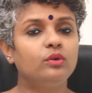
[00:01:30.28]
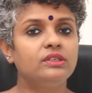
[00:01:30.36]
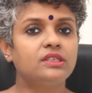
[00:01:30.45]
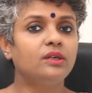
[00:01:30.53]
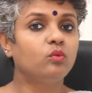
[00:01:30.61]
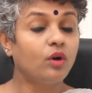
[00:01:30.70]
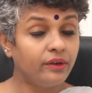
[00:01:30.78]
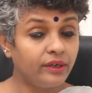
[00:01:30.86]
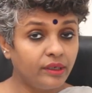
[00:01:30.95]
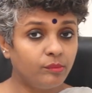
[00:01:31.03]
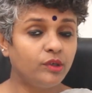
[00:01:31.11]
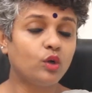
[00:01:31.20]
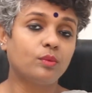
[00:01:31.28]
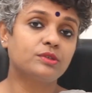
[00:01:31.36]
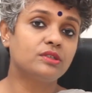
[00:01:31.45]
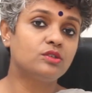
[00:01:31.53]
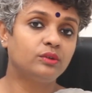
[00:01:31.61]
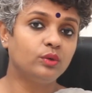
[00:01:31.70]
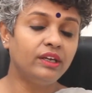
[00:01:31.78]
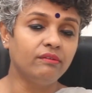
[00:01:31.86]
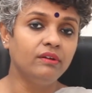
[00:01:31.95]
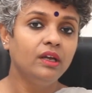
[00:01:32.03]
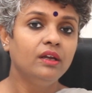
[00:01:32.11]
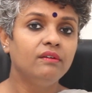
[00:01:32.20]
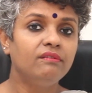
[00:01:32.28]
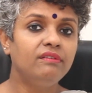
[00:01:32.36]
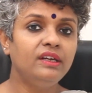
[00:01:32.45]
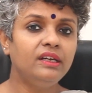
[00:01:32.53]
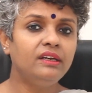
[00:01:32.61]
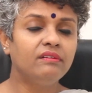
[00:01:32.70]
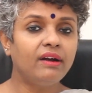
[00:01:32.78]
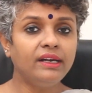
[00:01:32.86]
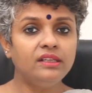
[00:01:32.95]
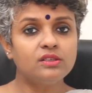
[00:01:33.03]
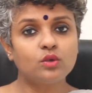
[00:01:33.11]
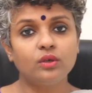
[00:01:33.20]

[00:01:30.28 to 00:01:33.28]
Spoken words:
to decide what treatment options to give, we divide this